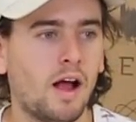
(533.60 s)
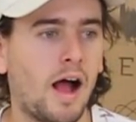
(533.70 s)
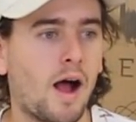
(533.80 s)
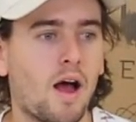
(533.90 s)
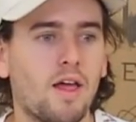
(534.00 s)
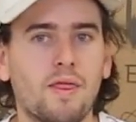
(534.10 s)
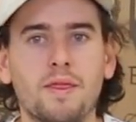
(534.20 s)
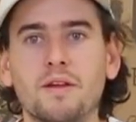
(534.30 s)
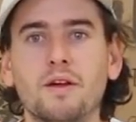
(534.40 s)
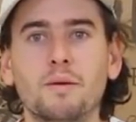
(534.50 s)

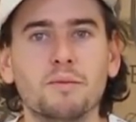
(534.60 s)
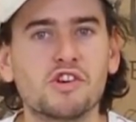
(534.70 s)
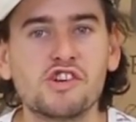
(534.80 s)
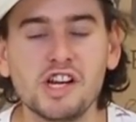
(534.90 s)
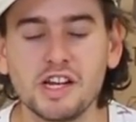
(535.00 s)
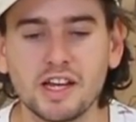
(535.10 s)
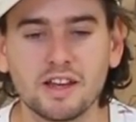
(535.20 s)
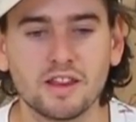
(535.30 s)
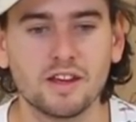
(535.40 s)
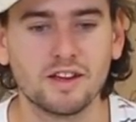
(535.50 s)
the machining
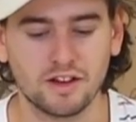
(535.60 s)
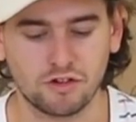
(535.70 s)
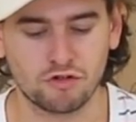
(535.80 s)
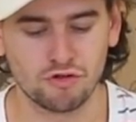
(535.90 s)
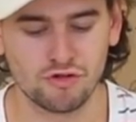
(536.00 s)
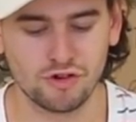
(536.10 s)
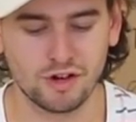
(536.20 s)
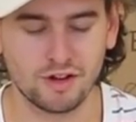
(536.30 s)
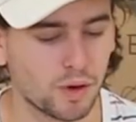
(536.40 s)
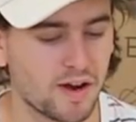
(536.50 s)
and the
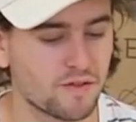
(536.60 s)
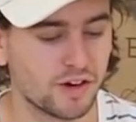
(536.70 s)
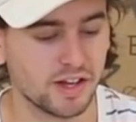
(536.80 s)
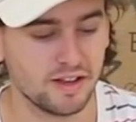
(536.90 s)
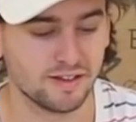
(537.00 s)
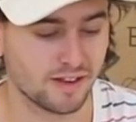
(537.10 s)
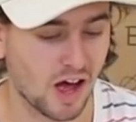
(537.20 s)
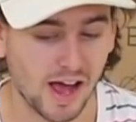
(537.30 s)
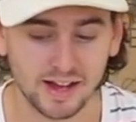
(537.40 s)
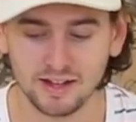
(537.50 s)
extrusion, whatever it is.
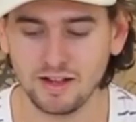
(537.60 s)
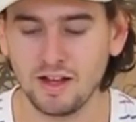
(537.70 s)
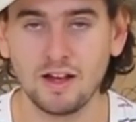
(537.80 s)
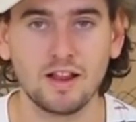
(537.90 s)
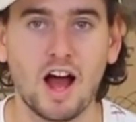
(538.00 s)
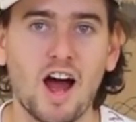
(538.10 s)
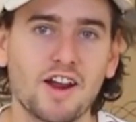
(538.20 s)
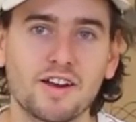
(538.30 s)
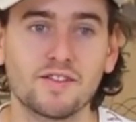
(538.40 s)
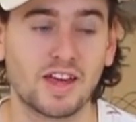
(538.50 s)
Like I
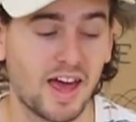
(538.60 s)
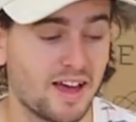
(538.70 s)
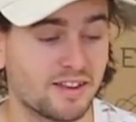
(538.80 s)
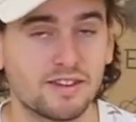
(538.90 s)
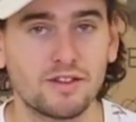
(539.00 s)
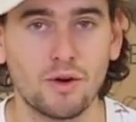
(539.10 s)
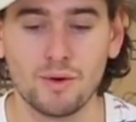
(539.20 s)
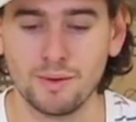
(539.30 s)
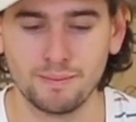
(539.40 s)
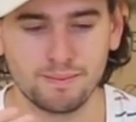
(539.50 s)
don't even care, it's
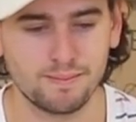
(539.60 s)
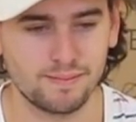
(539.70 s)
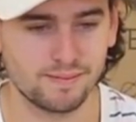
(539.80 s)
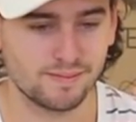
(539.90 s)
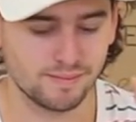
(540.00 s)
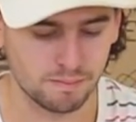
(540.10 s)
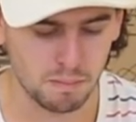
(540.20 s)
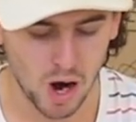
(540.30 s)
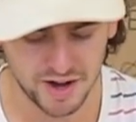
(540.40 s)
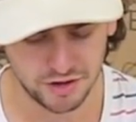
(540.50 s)
so
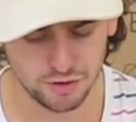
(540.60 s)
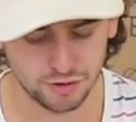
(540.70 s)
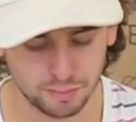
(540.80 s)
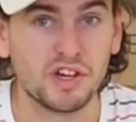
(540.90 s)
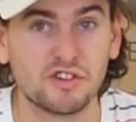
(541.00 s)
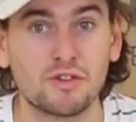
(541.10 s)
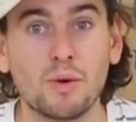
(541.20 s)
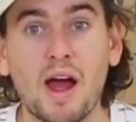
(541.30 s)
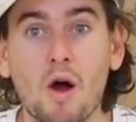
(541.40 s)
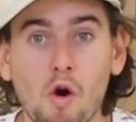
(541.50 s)
minute. We just
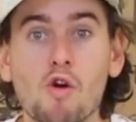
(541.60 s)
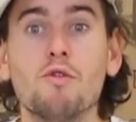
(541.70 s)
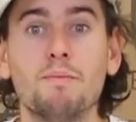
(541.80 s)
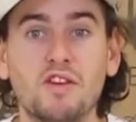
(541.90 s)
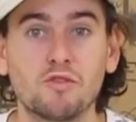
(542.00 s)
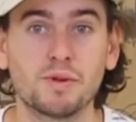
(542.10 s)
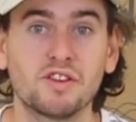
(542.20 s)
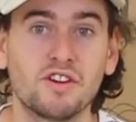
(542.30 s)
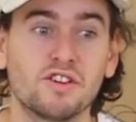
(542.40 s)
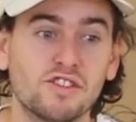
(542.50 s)
do our own measurements here